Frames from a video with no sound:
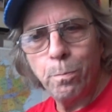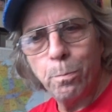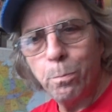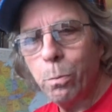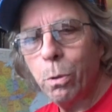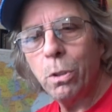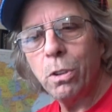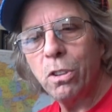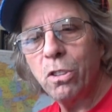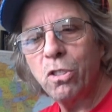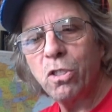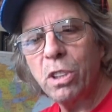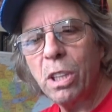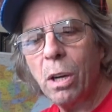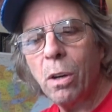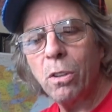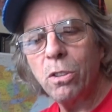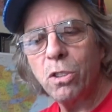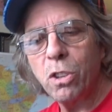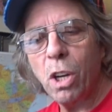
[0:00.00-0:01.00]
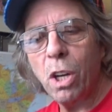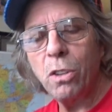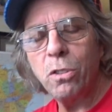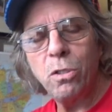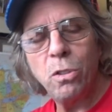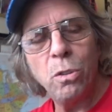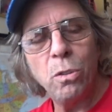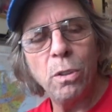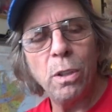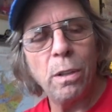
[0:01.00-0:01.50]
put this challenge
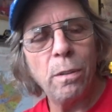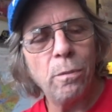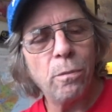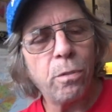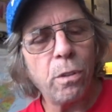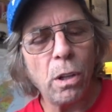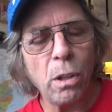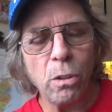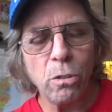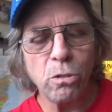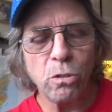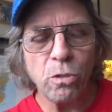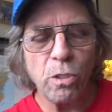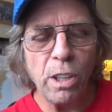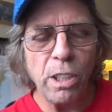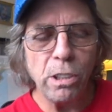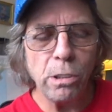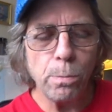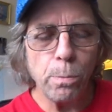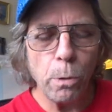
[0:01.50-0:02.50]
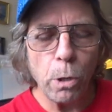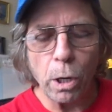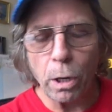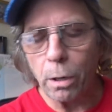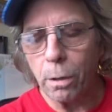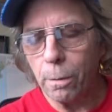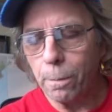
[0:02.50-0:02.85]
onto that follows Facebook.